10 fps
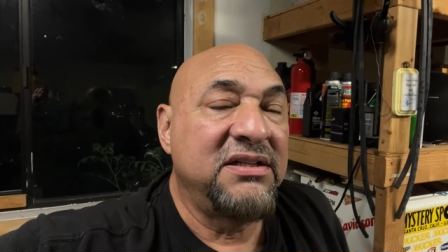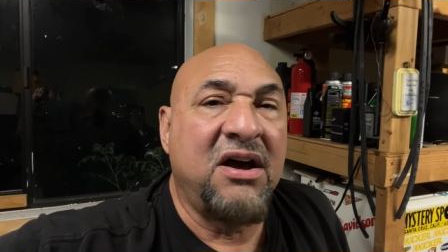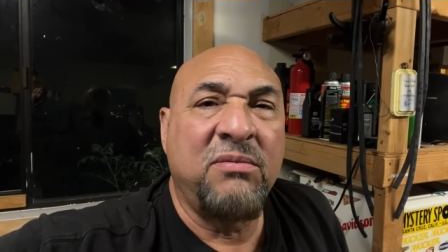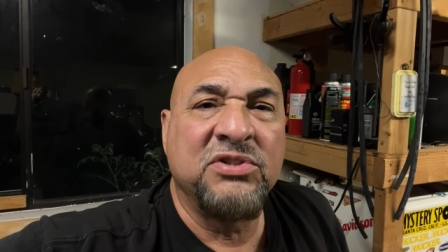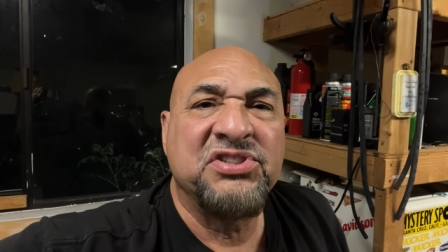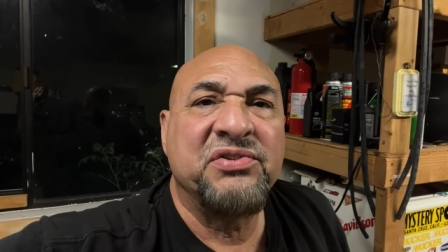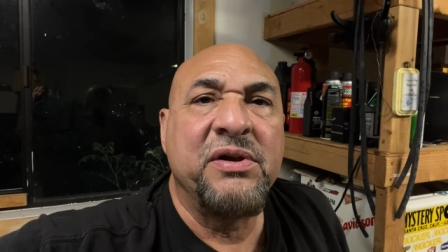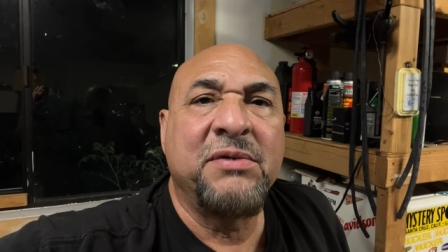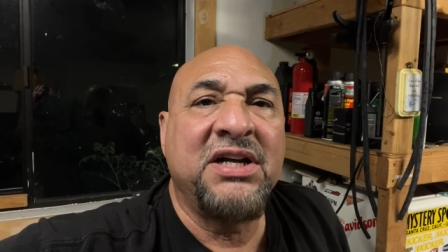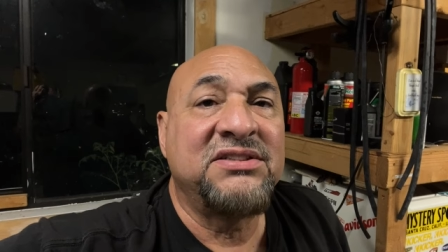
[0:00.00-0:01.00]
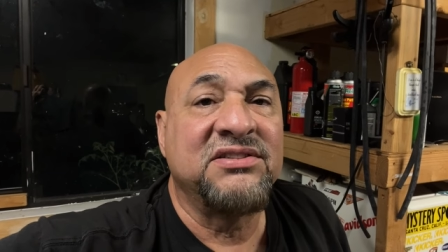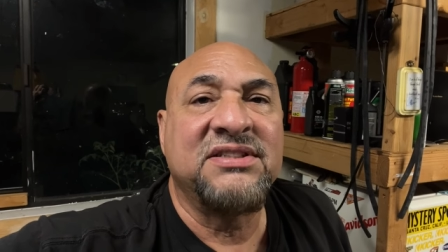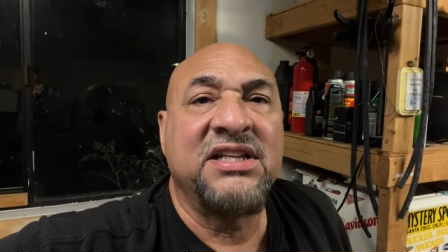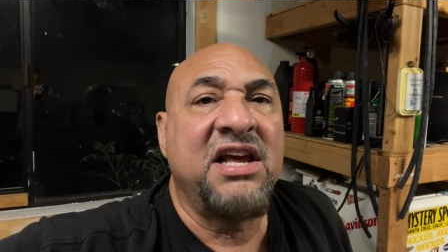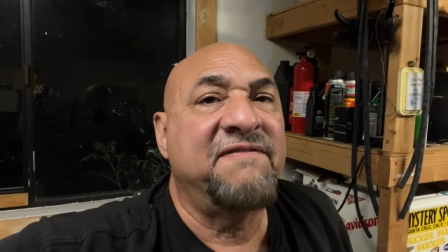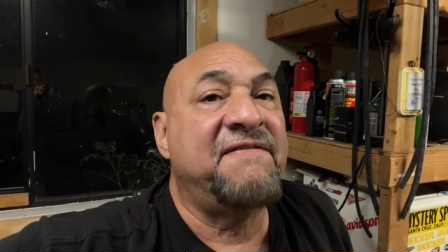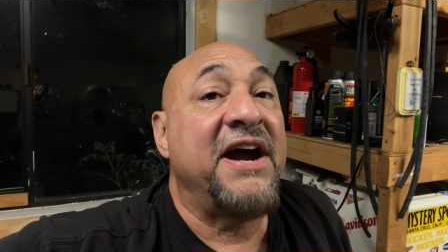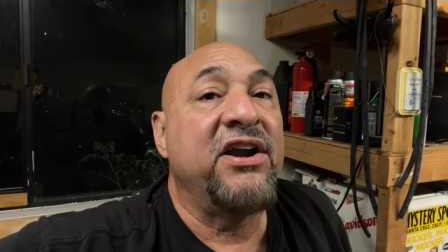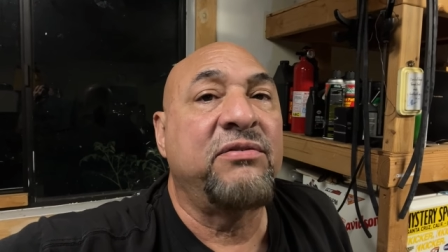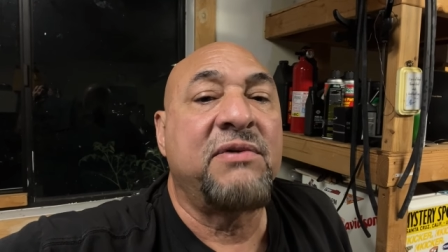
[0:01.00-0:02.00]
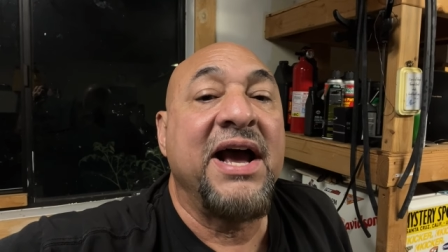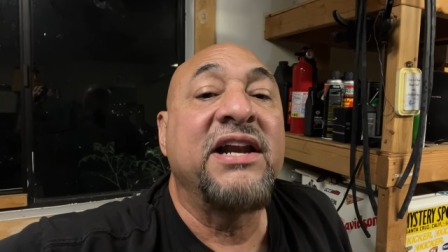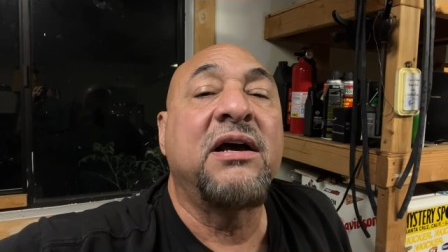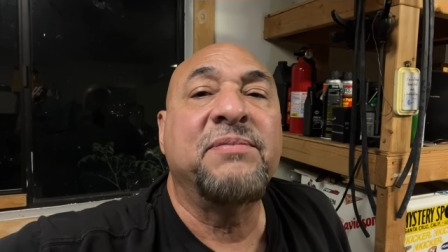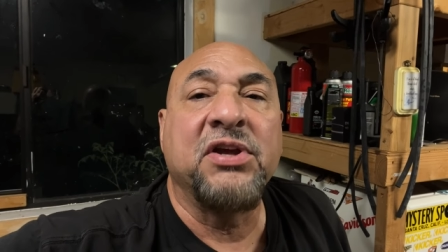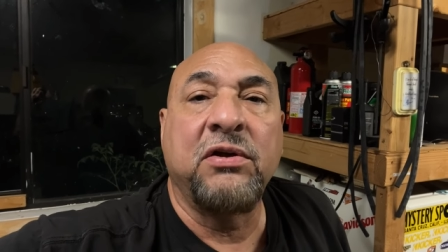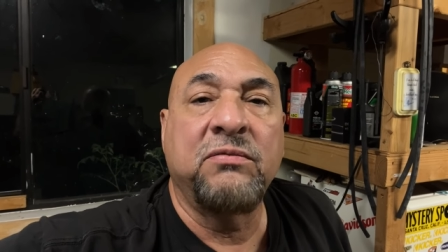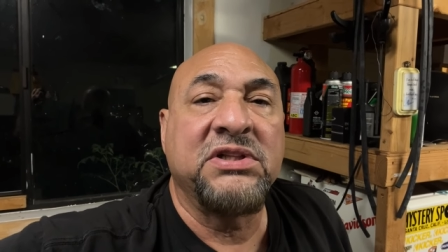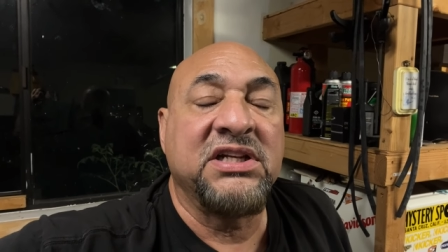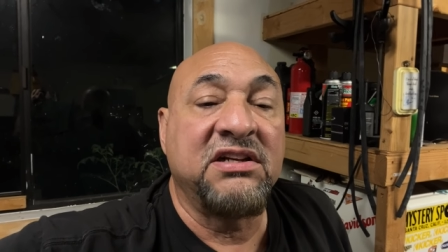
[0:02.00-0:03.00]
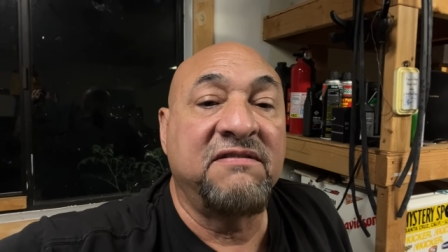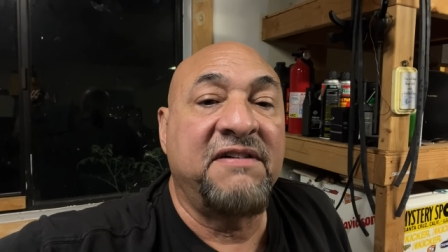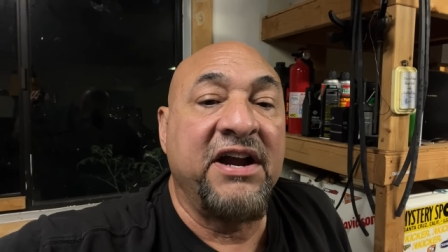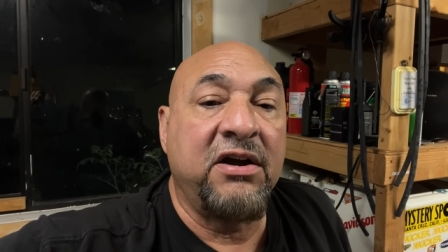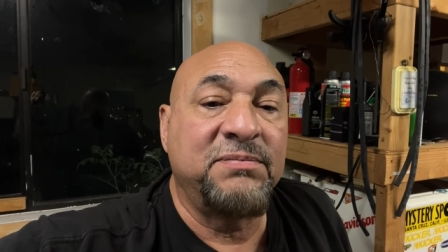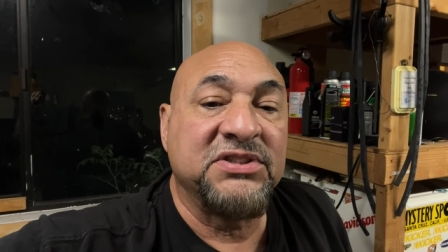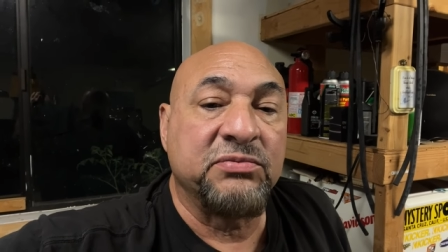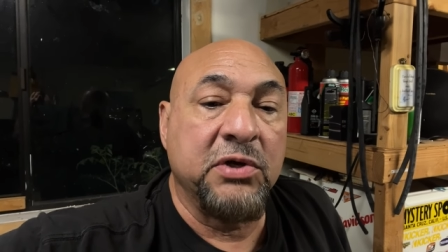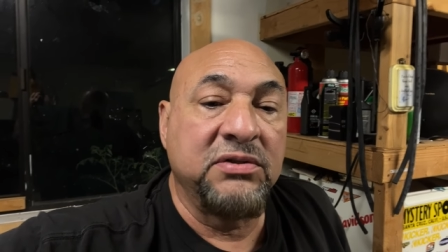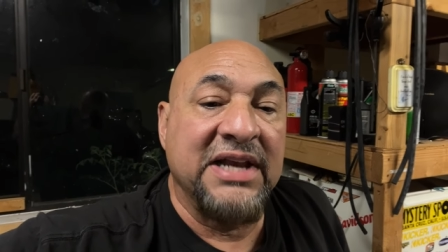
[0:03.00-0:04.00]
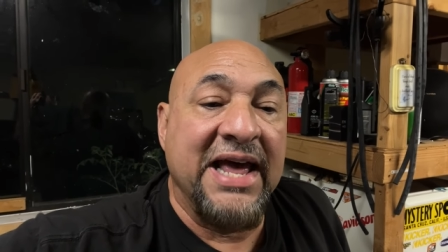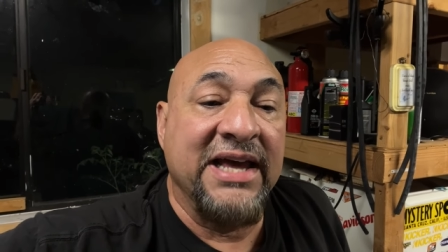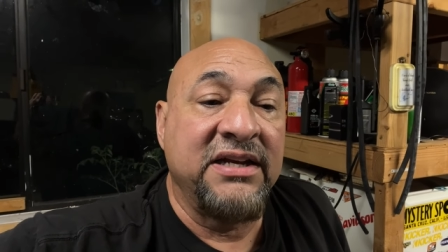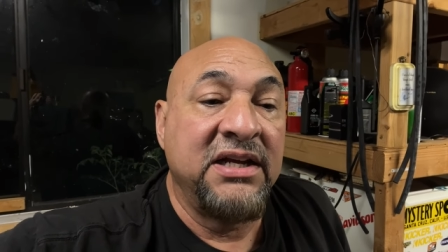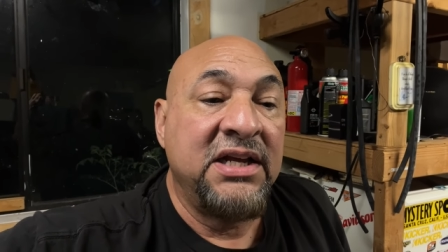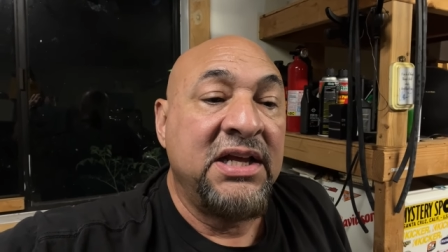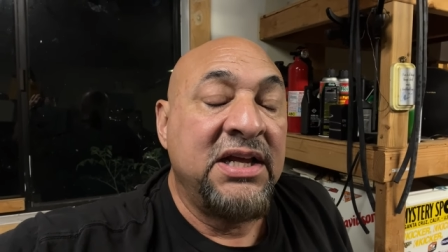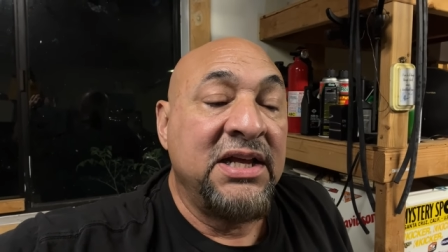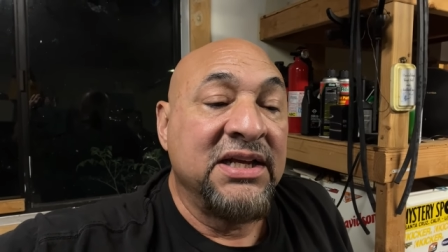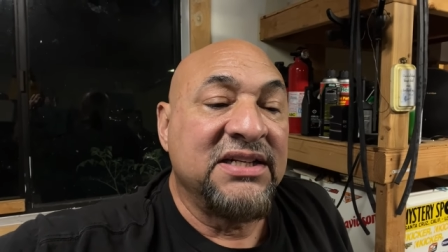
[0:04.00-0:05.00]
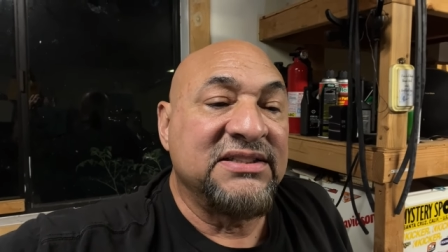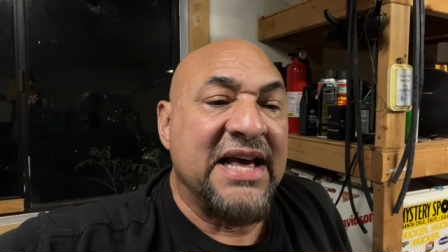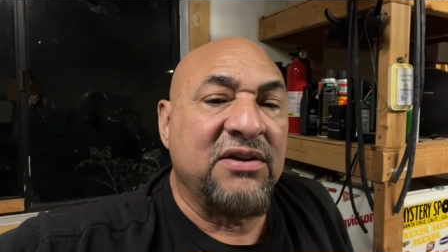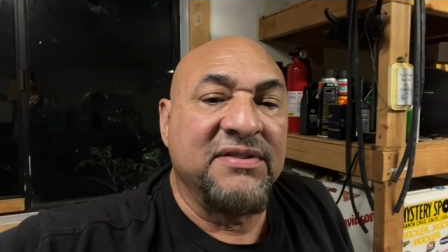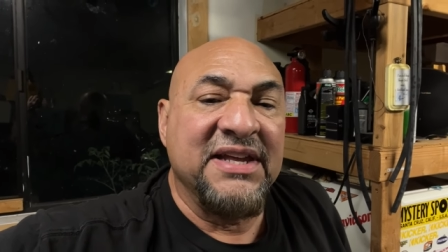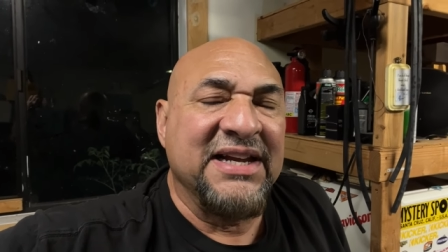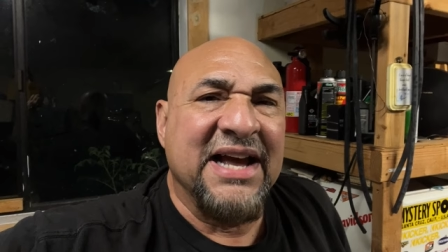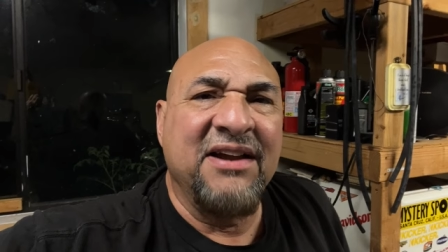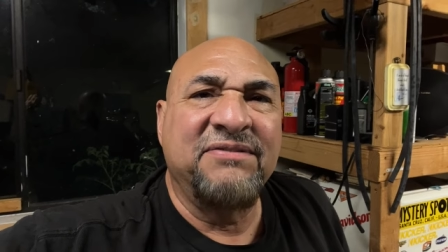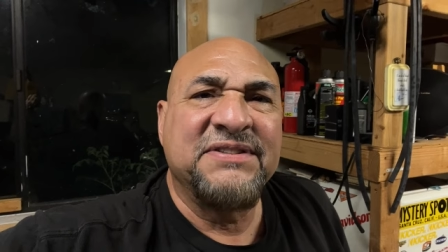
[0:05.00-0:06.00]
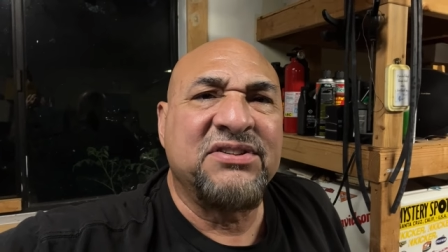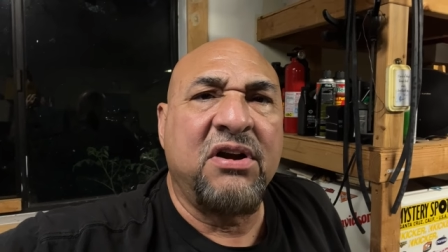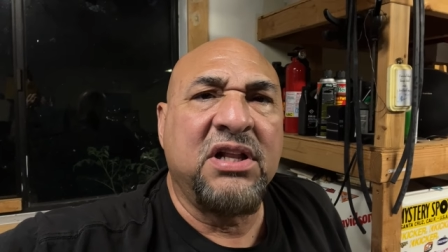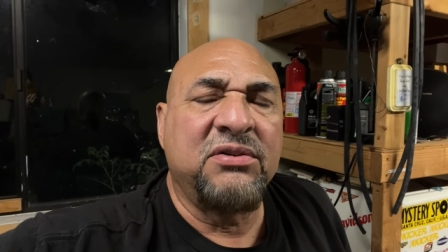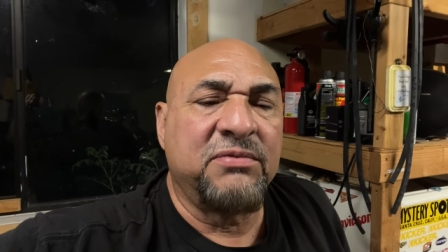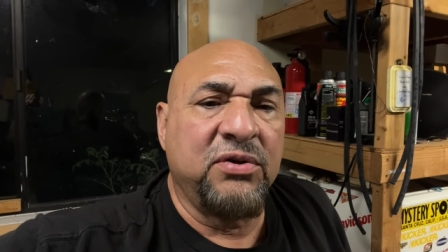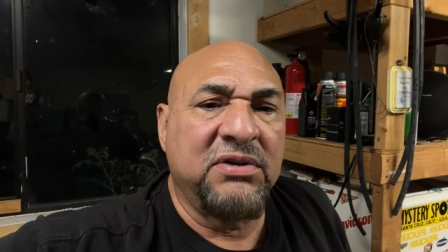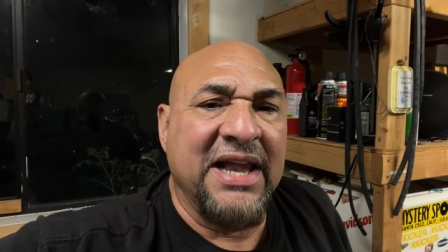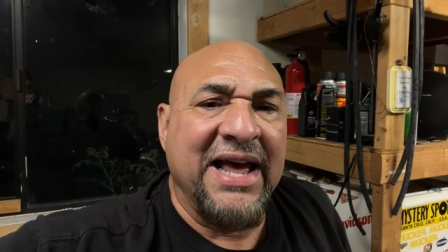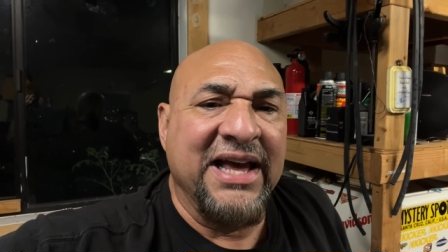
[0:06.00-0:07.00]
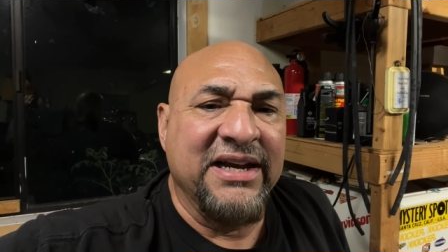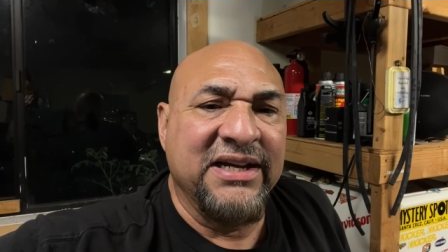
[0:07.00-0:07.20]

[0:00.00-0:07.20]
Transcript: Almost 3 months. You see they fired right up. The only one that didn't fire up was the Road Glide, because I don't think I've started the Road Glide.